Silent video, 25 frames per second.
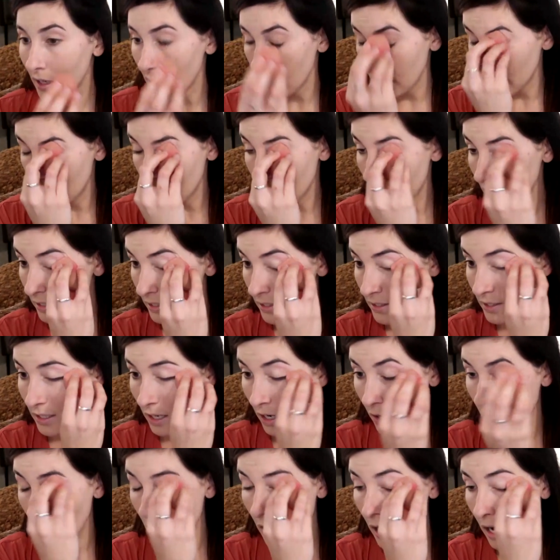and I
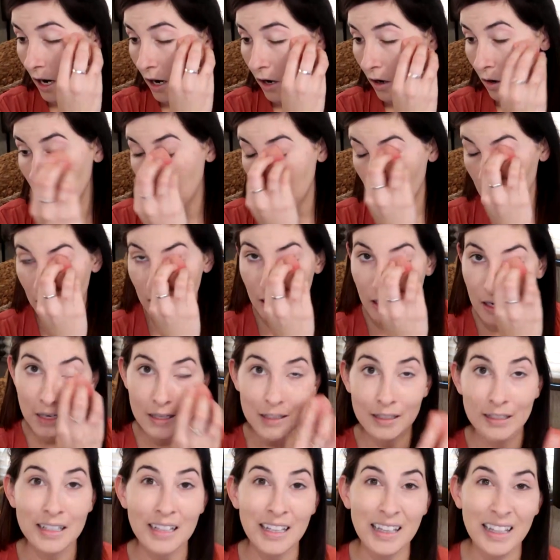saw how
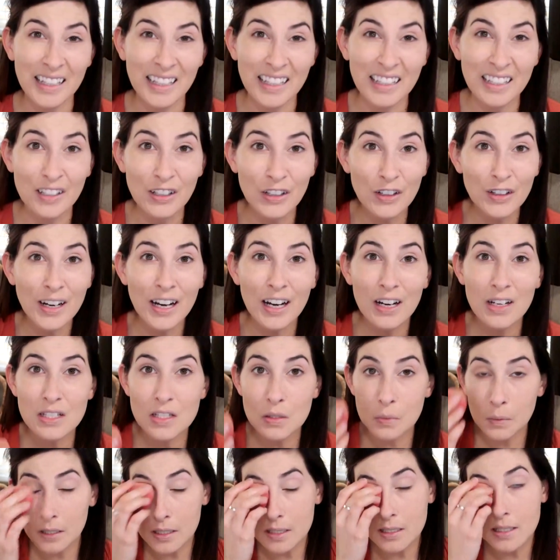unclean her
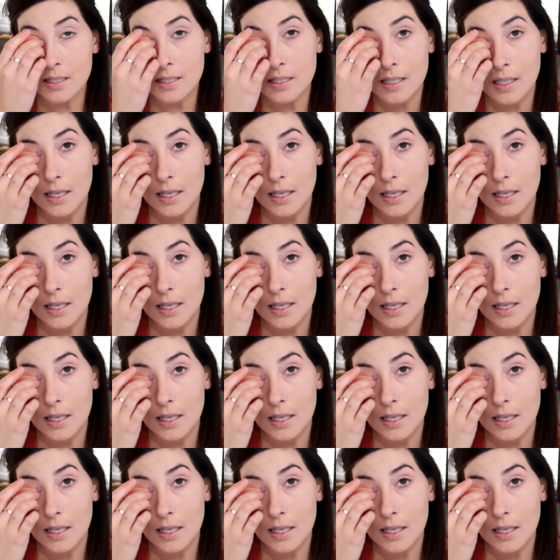house was,